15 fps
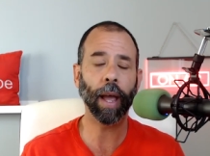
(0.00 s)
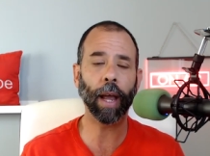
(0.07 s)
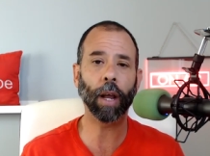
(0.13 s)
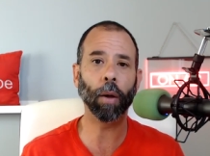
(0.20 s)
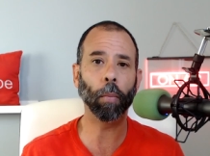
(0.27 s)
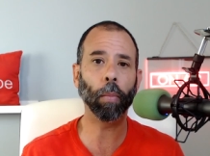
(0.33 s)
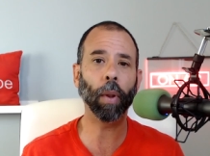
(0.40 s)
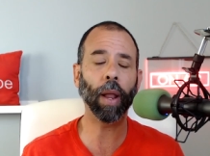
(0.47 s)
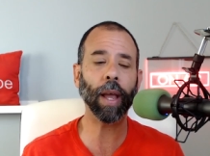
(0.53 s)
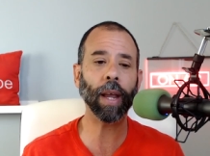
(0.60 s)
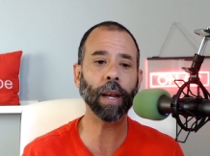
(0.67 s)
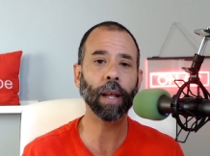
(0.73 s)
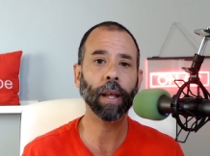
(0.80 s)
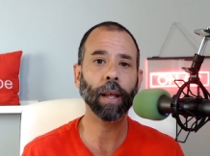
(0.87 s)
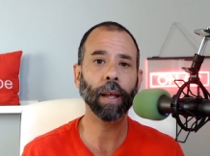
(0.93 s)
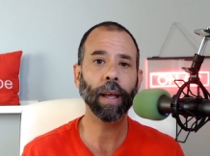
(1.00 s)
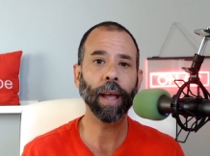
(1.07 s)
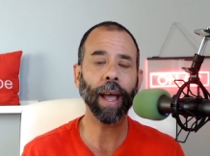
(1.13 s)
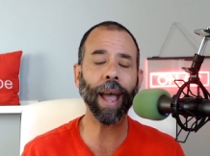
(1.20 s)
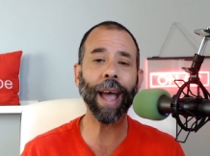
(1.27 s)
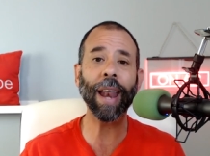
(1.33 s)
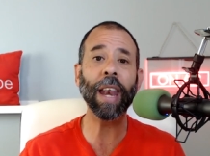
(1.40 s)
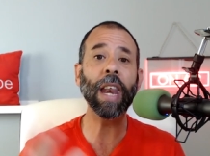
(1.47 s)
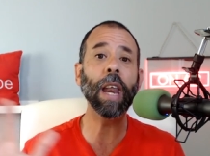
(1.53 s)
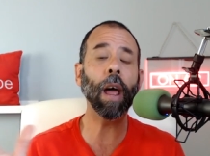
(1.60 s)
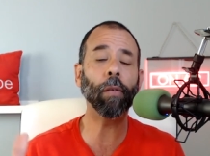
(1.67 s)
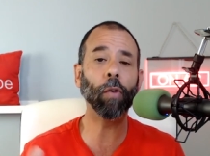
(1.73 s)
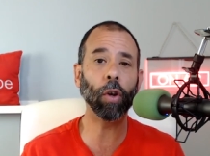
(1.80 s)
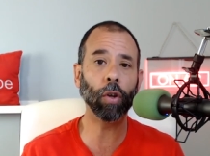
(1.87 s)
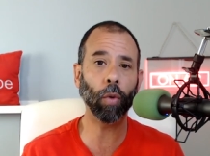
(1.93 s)
and complain and
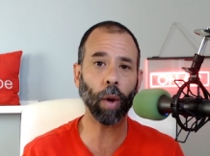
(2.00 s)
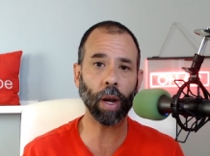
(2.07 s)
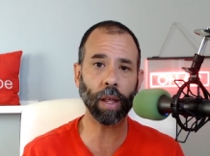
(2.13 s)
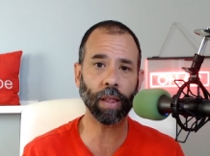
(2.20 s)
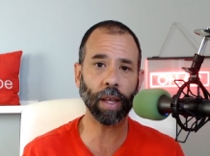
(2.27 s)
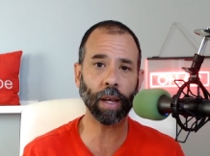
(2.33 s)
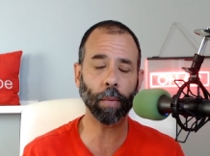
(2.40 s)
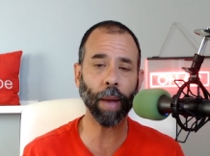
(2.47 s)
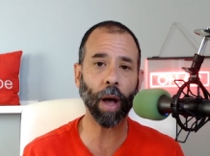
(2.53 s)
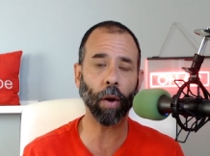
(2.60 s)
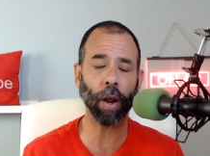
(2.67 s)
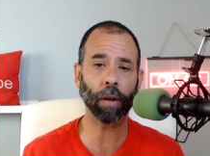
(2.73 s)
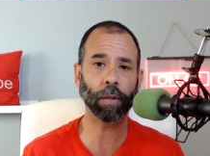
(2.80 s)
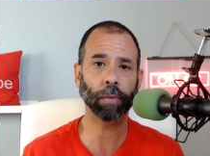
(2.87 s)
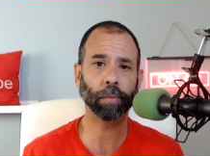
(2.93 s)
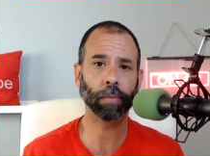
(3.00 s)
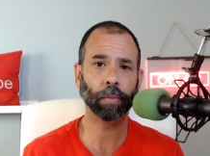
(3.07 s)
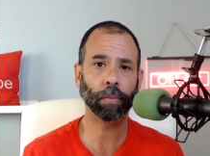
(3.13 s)
never do anything about it.